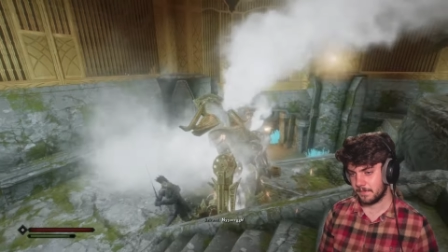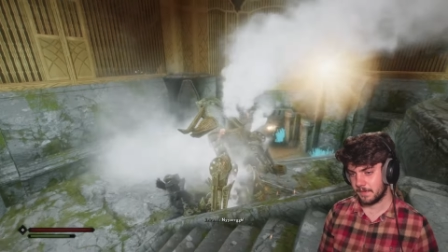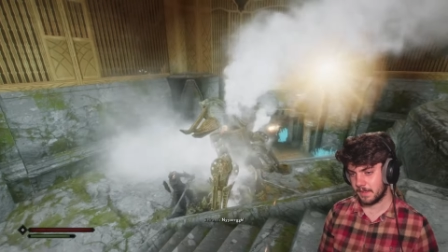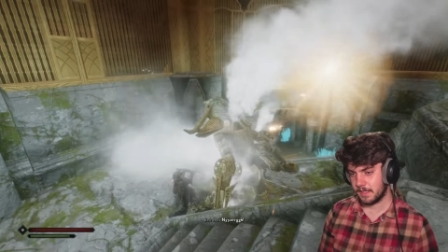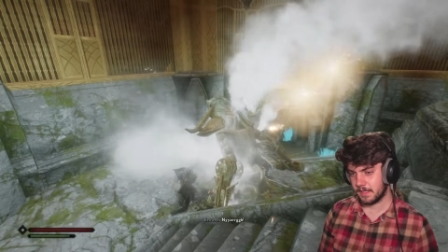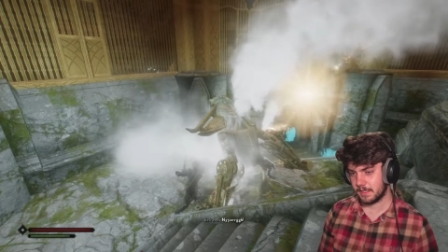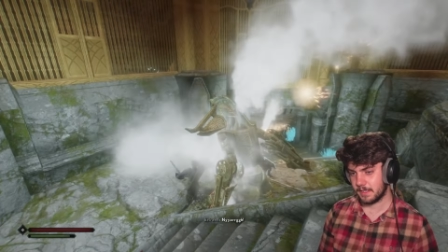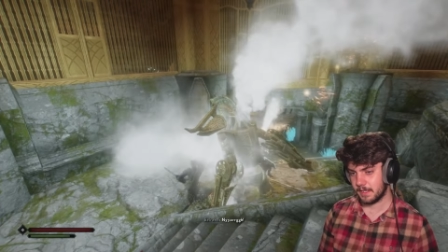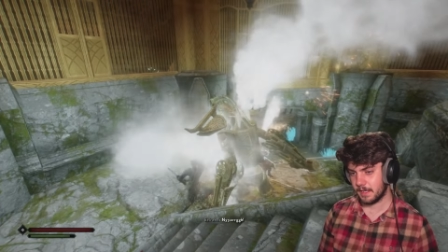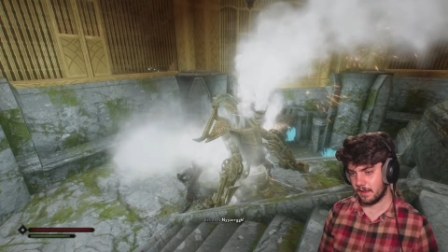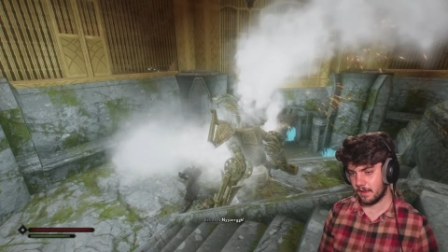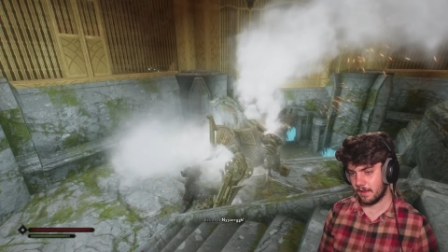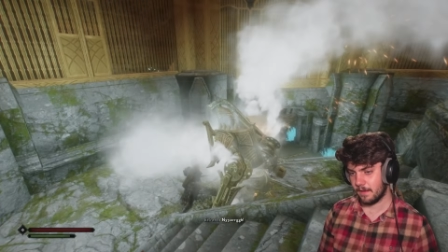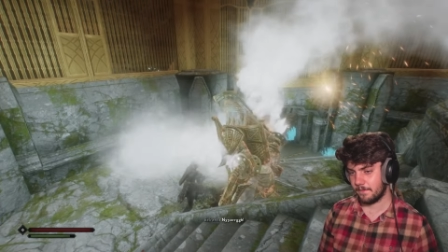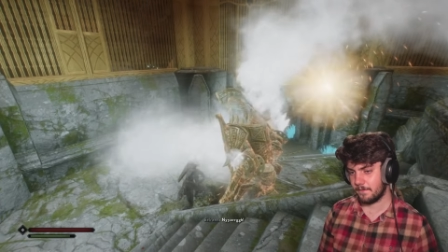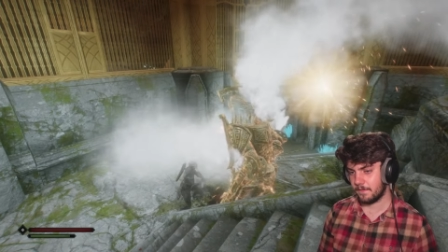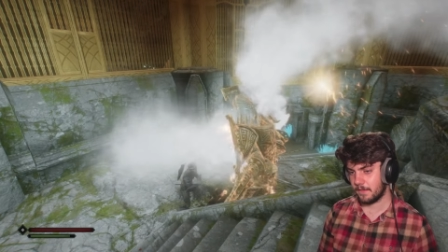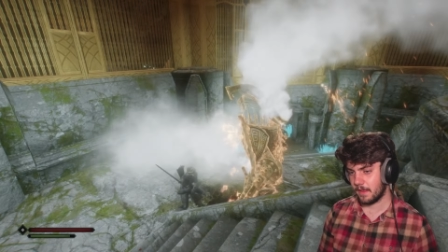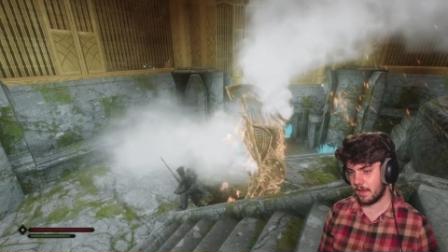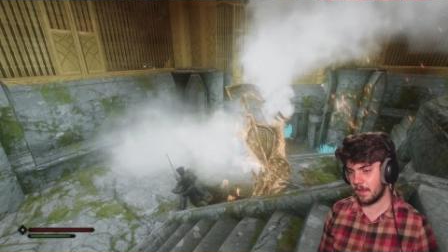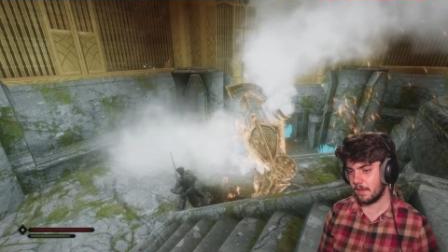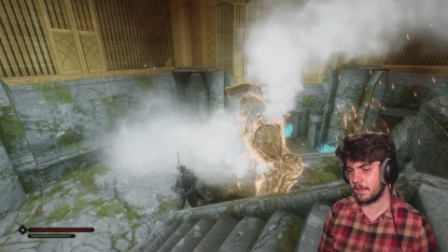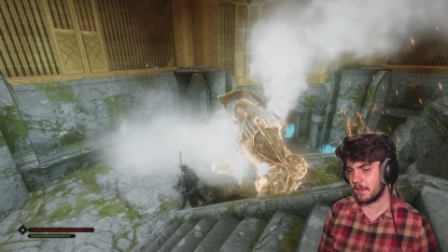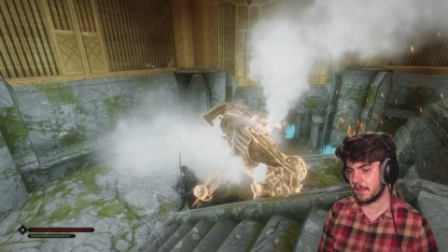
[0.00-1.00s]
This,
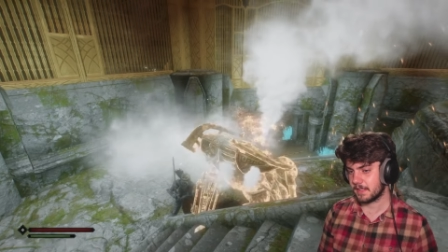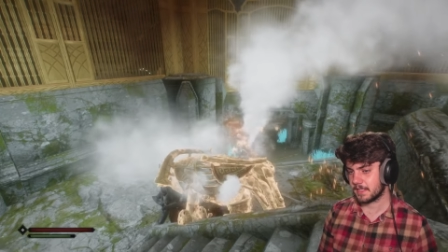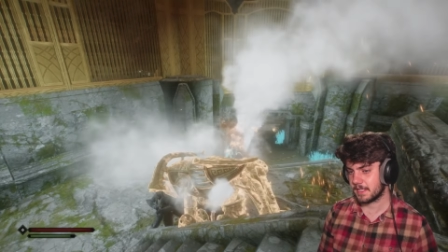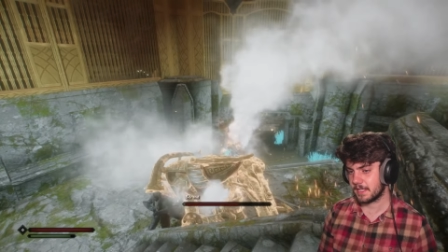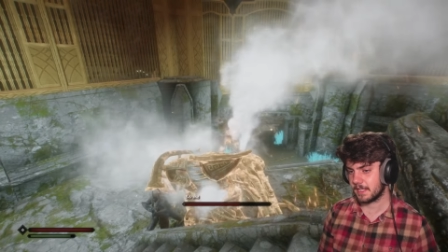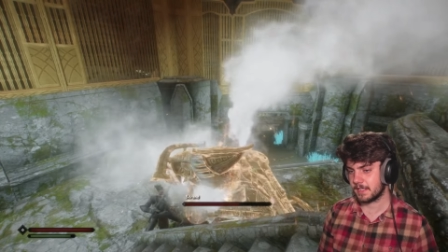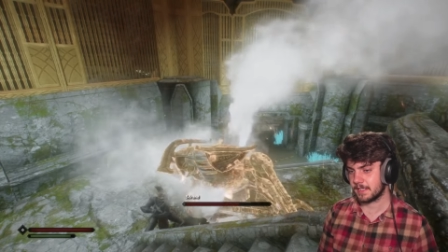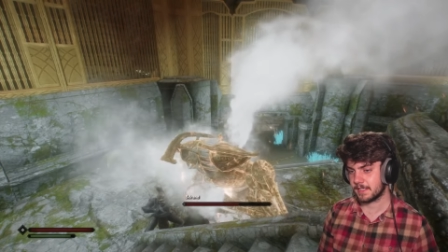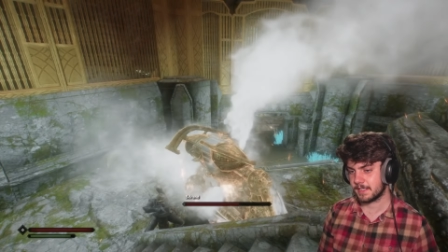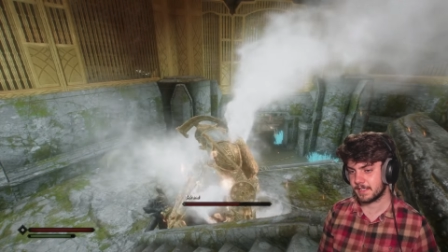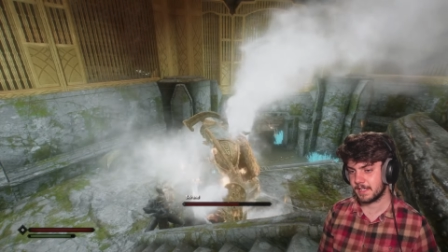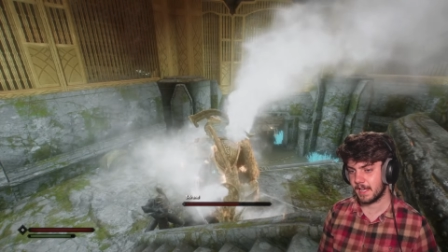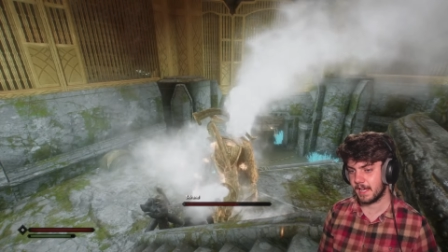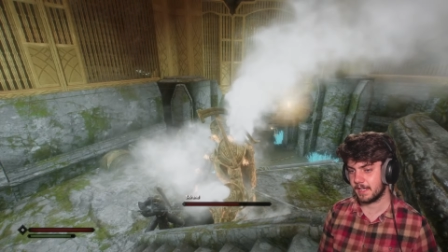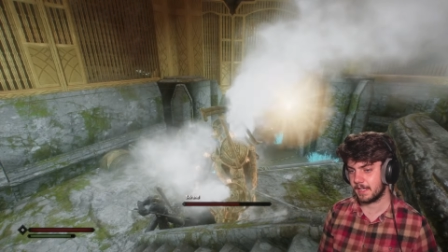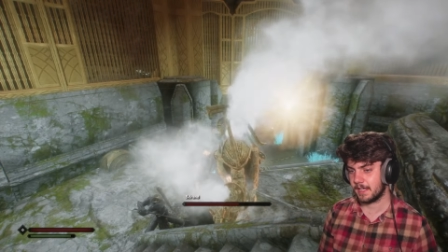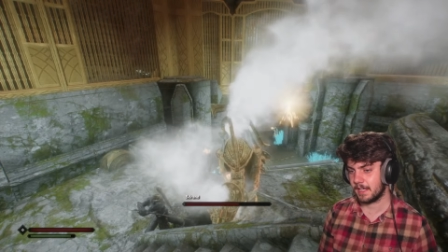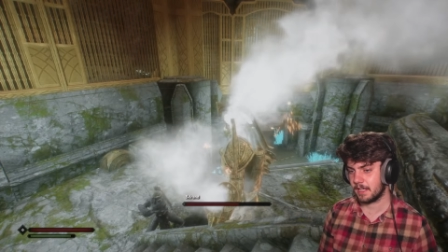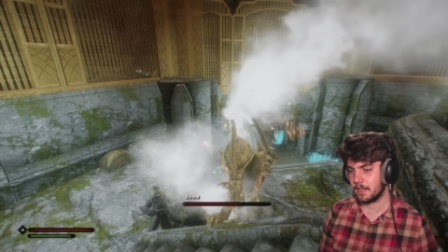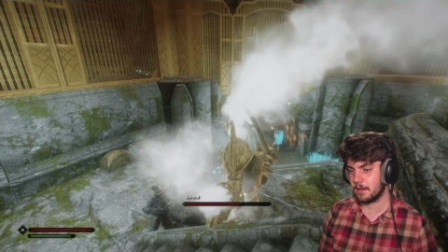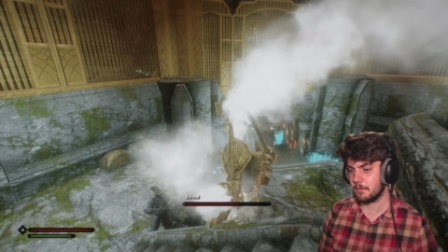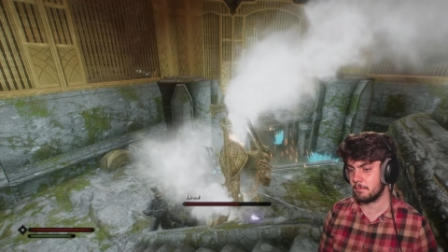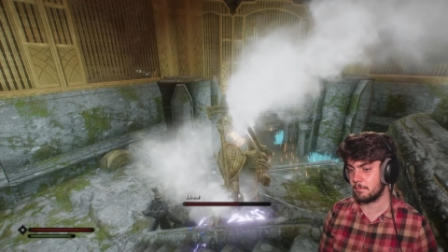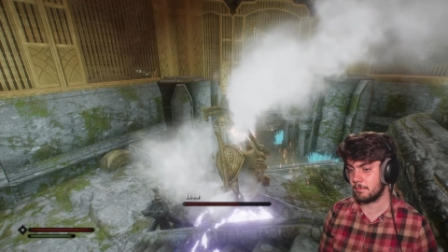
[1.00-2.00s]
uh, this thing is taking
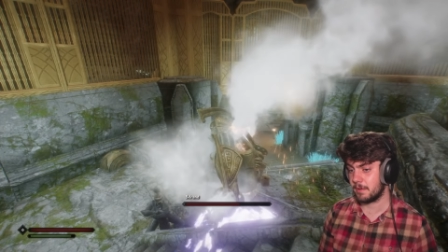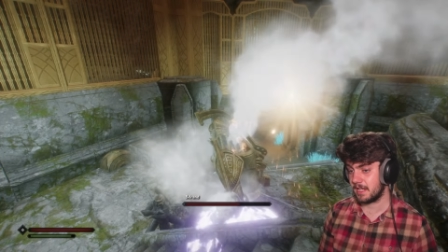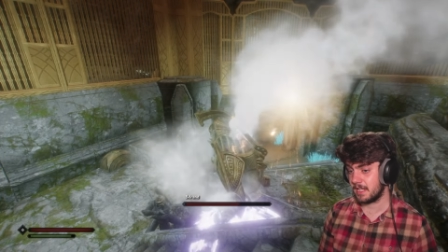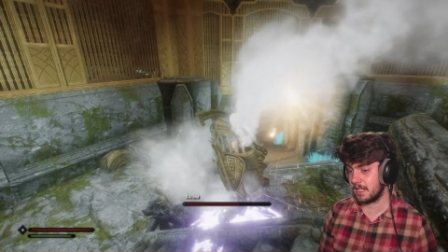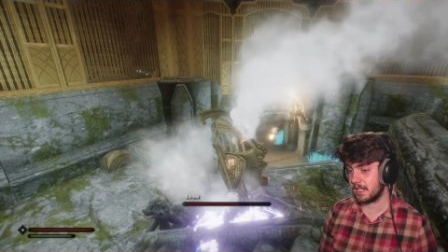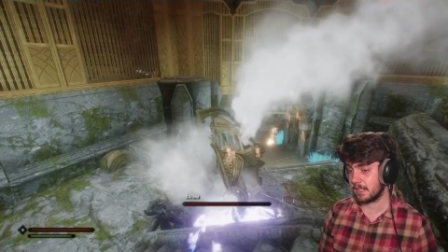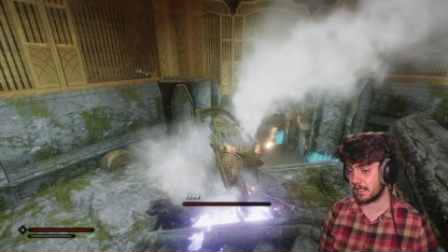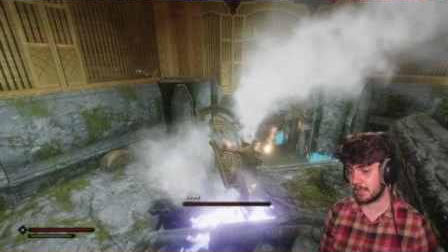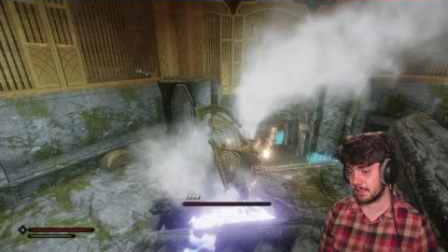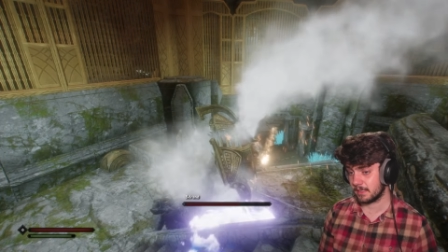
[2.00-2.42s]
a beating.